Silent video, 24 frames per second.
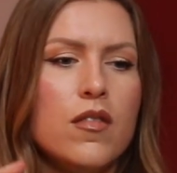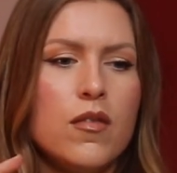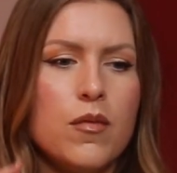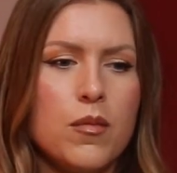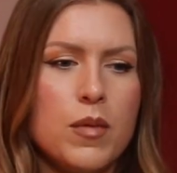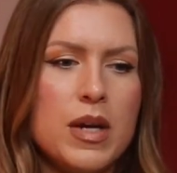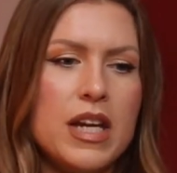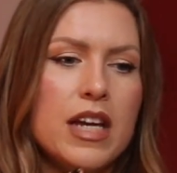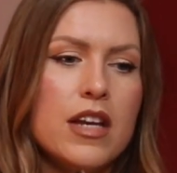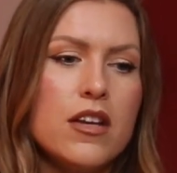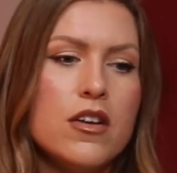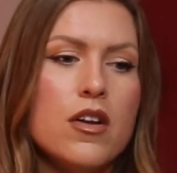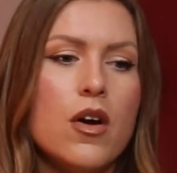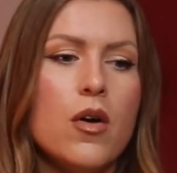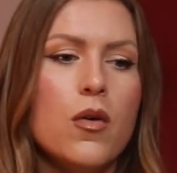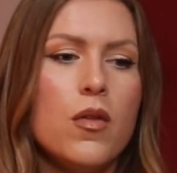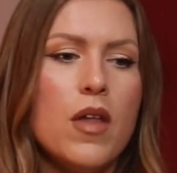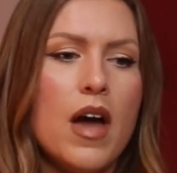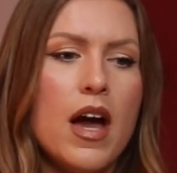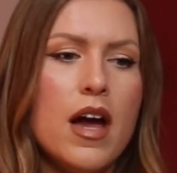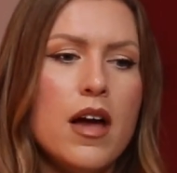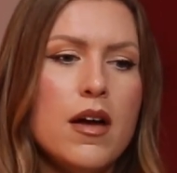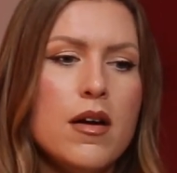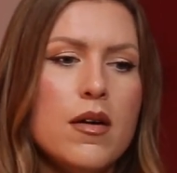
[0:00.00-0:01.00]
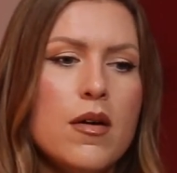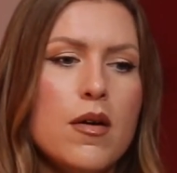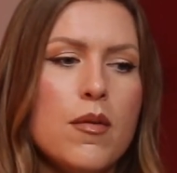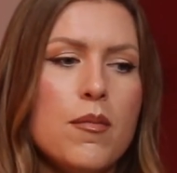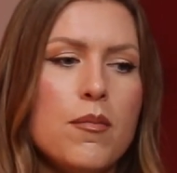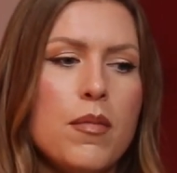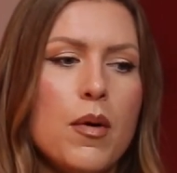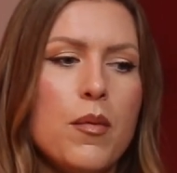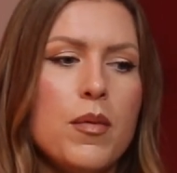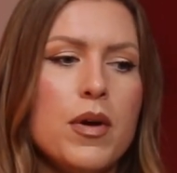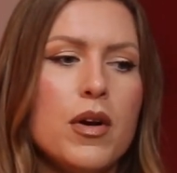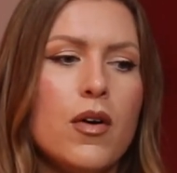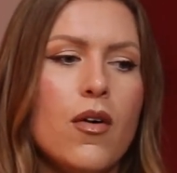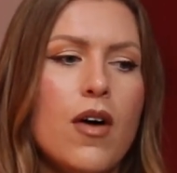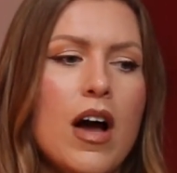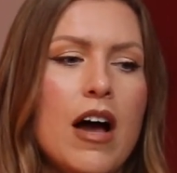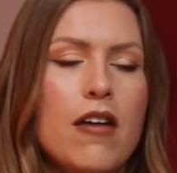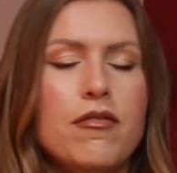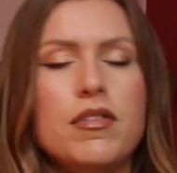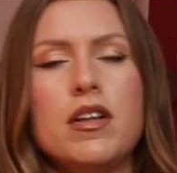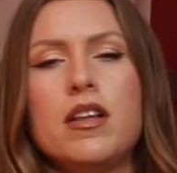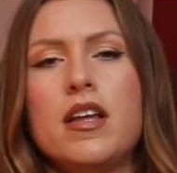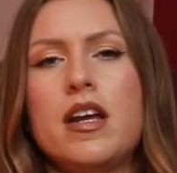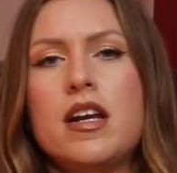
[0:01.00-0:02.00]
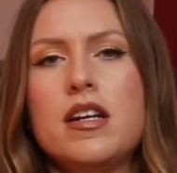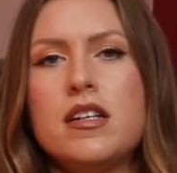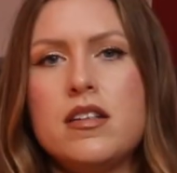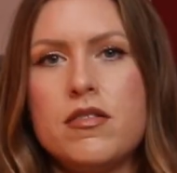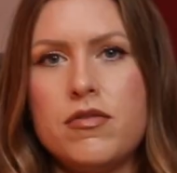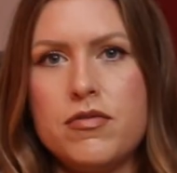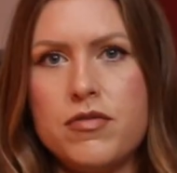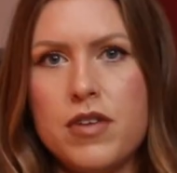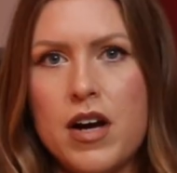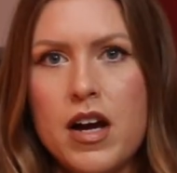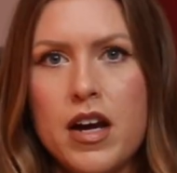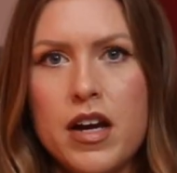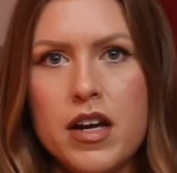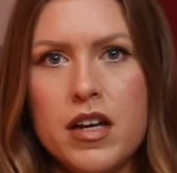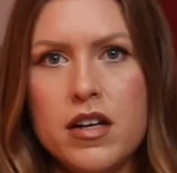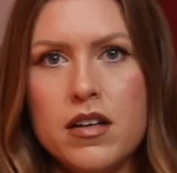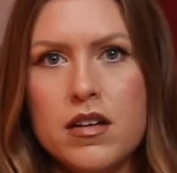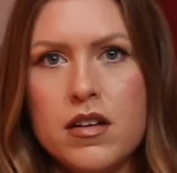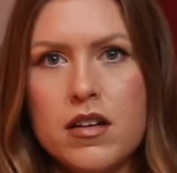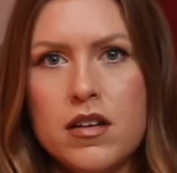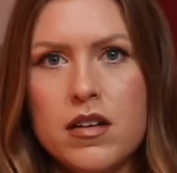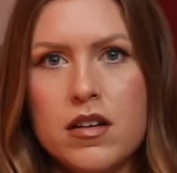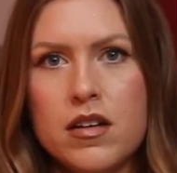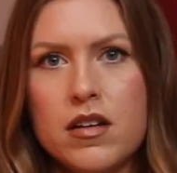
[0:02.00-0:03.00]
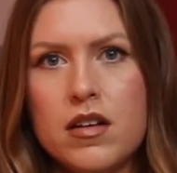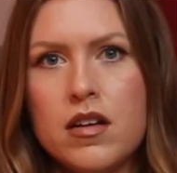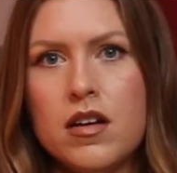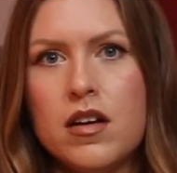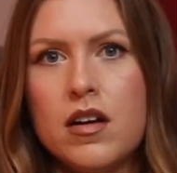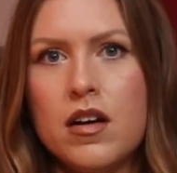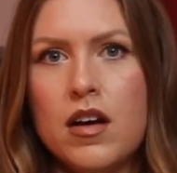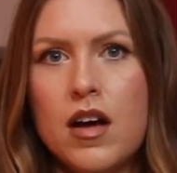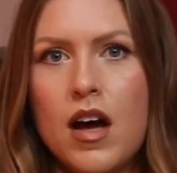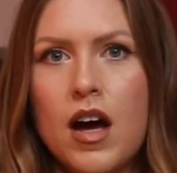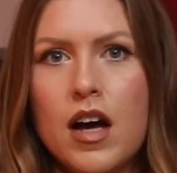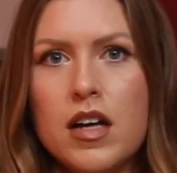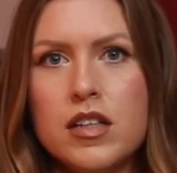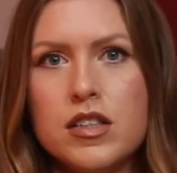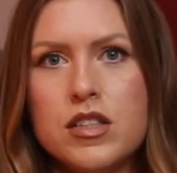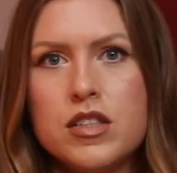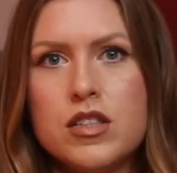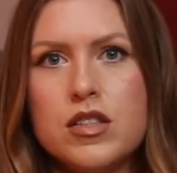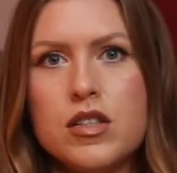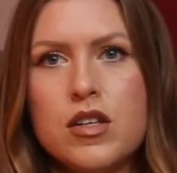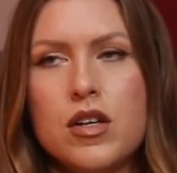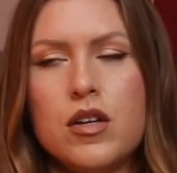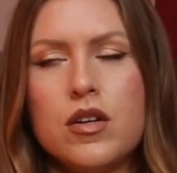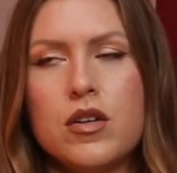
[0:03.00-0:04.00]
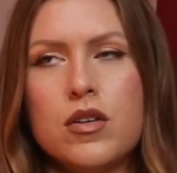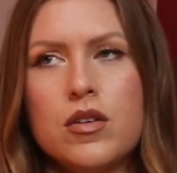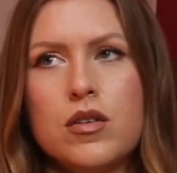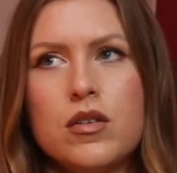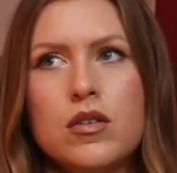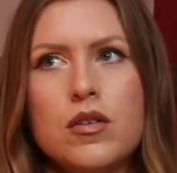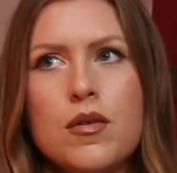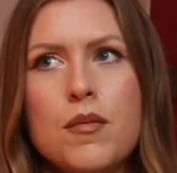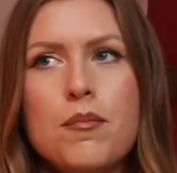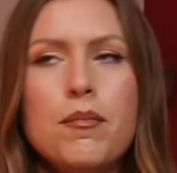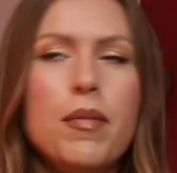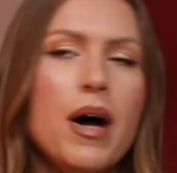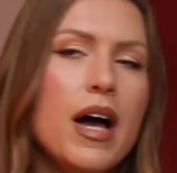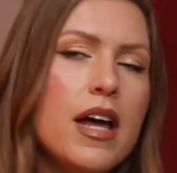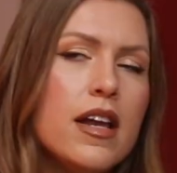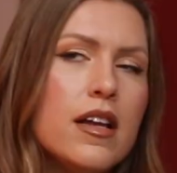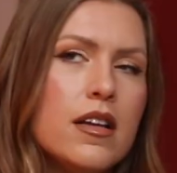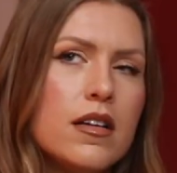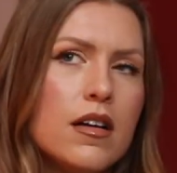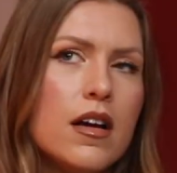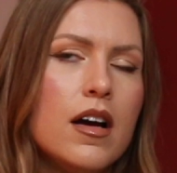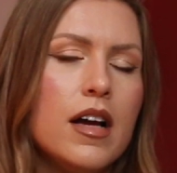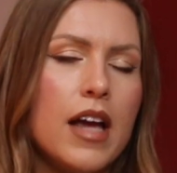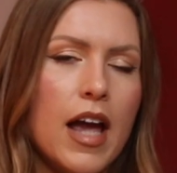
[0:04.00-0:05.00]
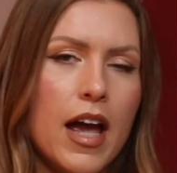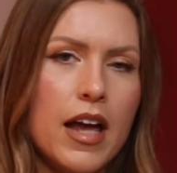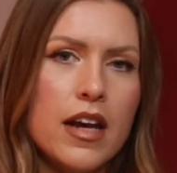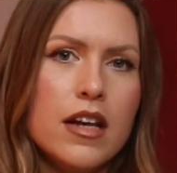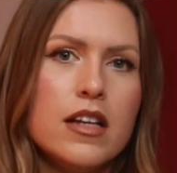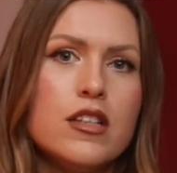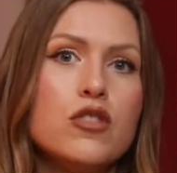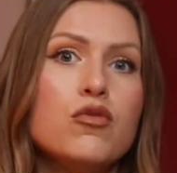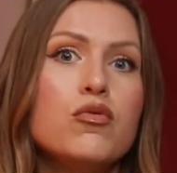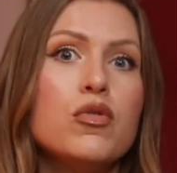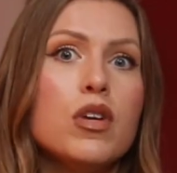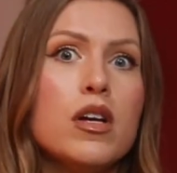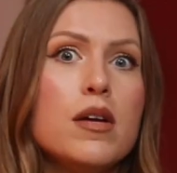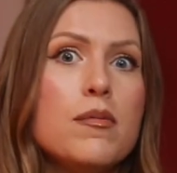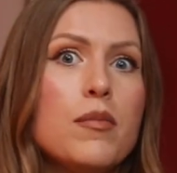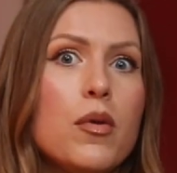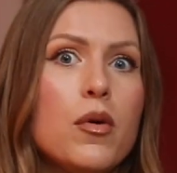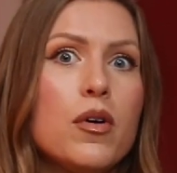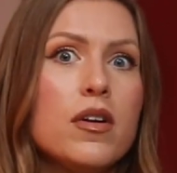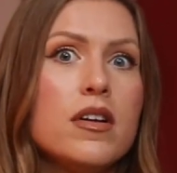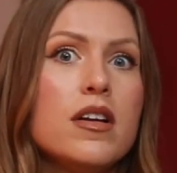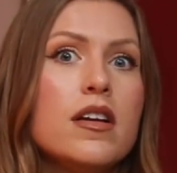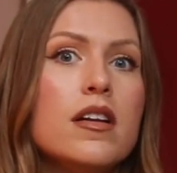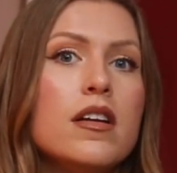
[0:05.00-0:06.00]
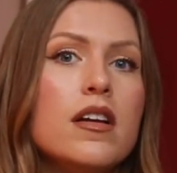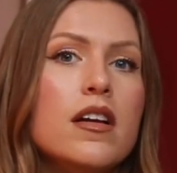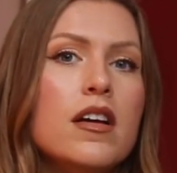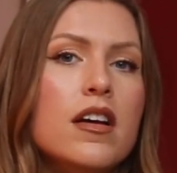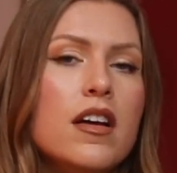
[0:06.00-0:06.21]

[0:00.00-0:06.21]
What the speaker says: we can know that, but we don't have to let it define us. But again, it's really important.